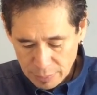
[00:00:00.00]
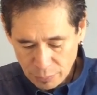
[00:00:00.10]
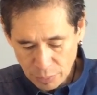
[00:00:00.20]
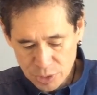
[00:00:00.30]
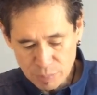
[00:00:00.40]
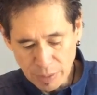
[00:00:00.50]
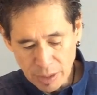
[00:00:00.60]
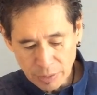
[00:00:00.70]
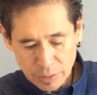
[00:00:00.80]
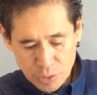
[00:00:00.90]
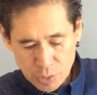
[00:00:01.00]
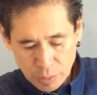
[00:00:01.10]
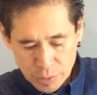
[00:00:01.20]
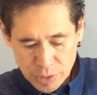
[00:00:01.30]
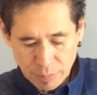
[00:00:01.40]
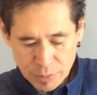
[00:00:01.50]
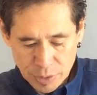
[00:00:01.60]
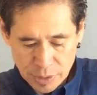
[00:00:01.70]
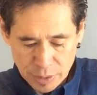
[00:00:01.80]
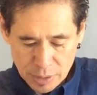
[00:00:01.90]
for expired controlled
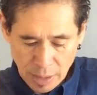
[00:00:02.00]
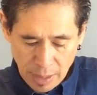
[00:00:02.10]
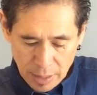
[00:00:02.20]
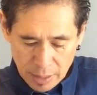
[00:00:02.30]
substances.